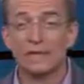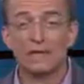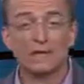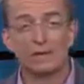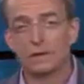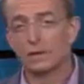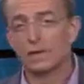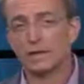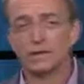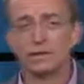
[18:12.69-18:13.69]
The
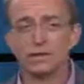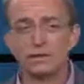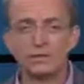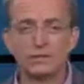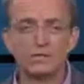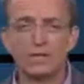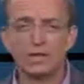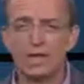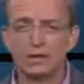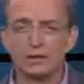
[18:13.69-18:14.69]
ability to move
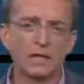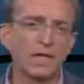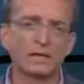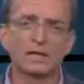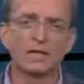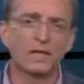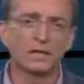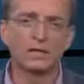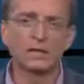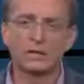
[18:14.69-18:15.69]
fast, to take
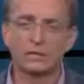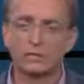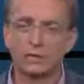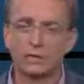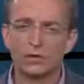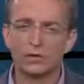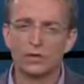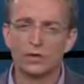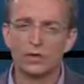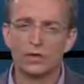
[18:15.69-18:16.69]
advantage of multiple
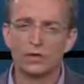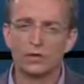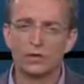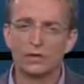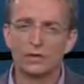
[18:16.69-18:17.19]
clouds.